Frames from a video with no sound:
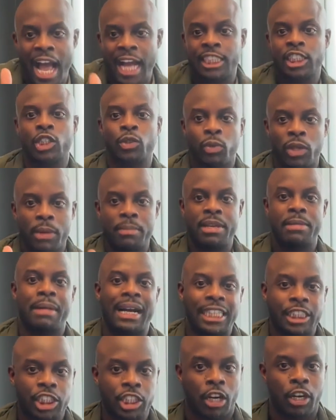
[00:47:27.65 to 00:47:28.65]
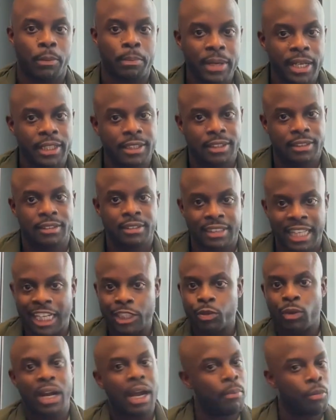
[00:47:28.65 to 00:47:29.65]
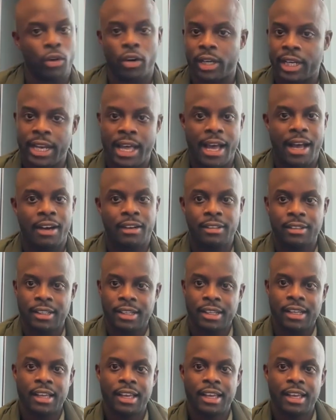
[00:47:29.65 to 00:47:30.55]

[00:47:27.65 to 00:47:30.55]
I just want to be my sharpest. That's what I'm on now.